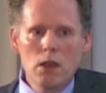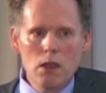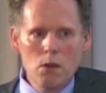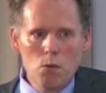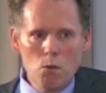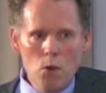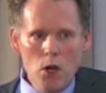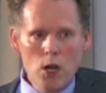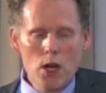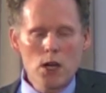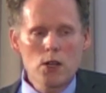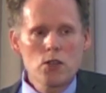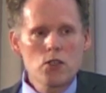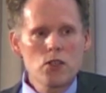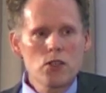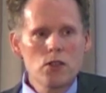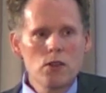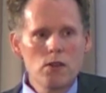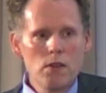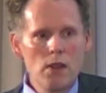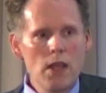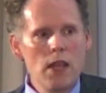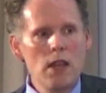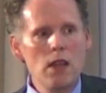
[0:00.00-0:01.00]
works,
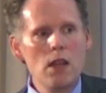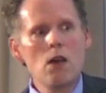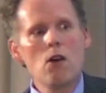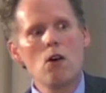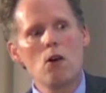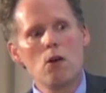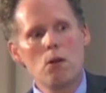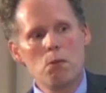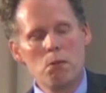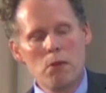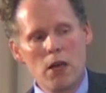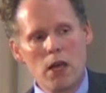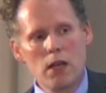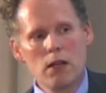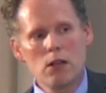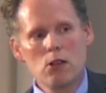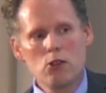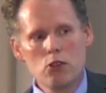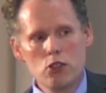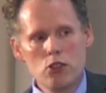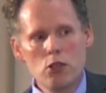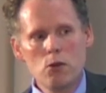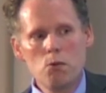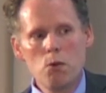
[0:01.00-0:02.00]
then the whole model
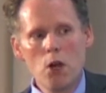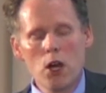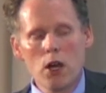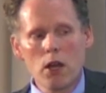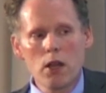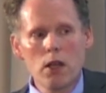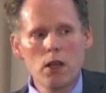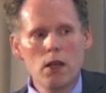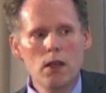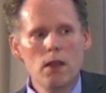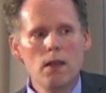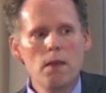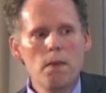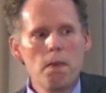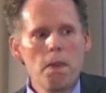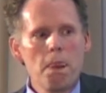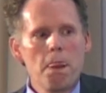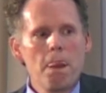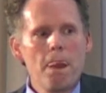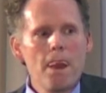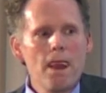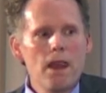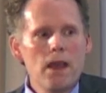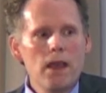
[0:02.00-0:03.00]
should work.
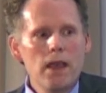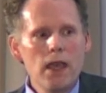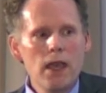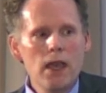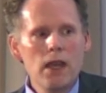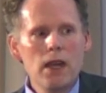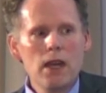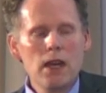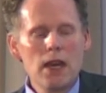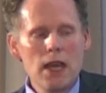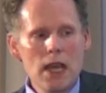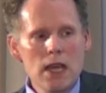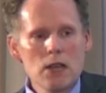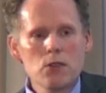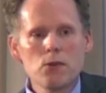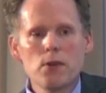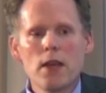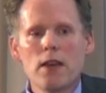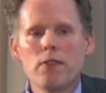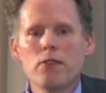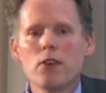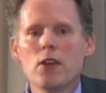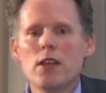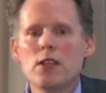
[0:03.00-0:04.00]
And it has
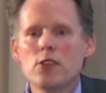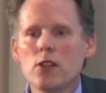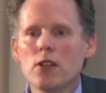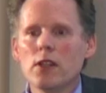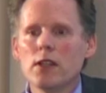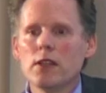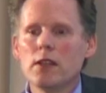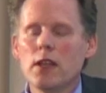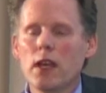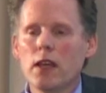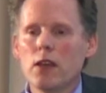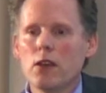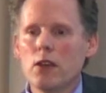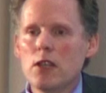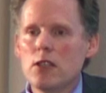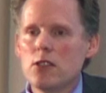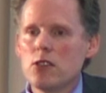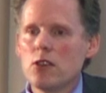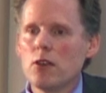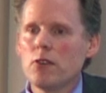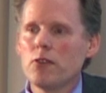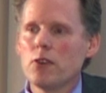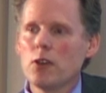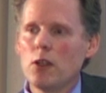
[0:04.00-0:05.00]
referential integrity.
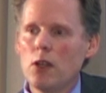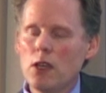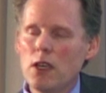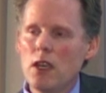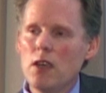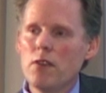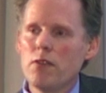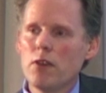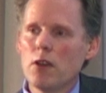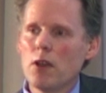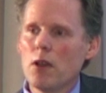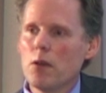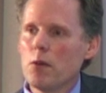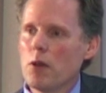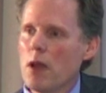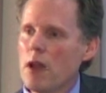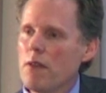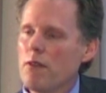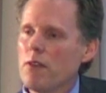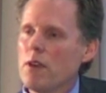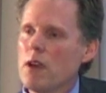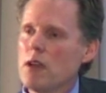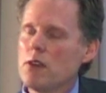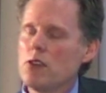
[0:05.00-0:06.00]
So if we're looking for a
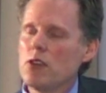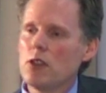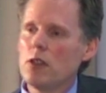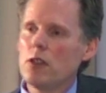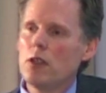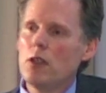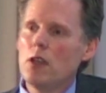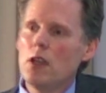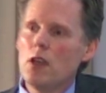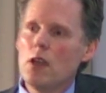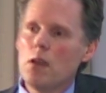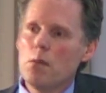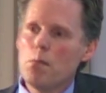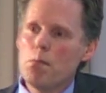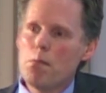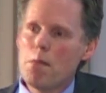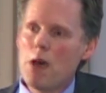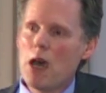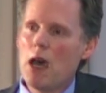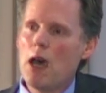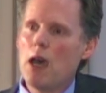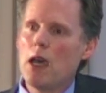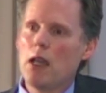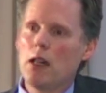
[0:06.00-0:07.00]
referential
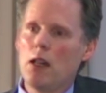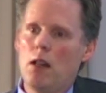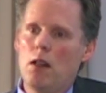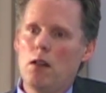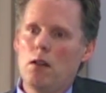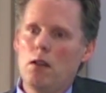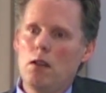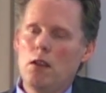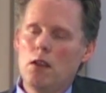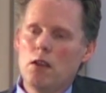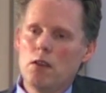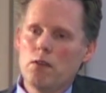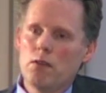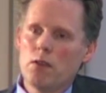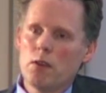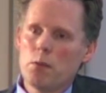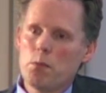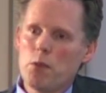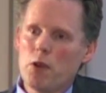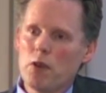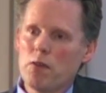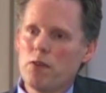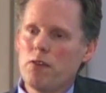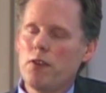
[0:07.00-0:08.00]
model for
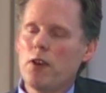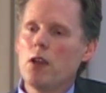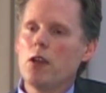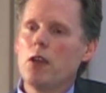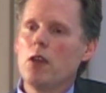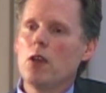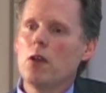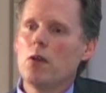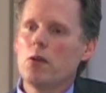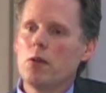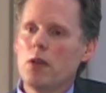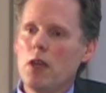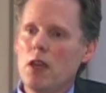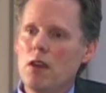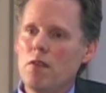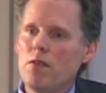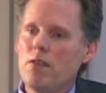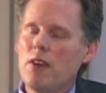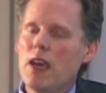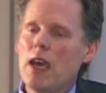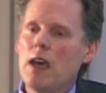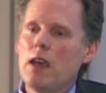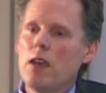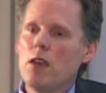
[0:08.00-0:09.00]
portfolio and
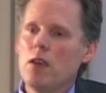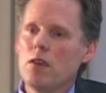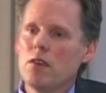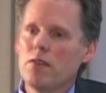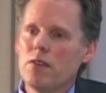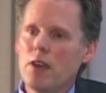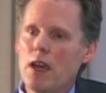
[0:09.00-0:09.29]
value of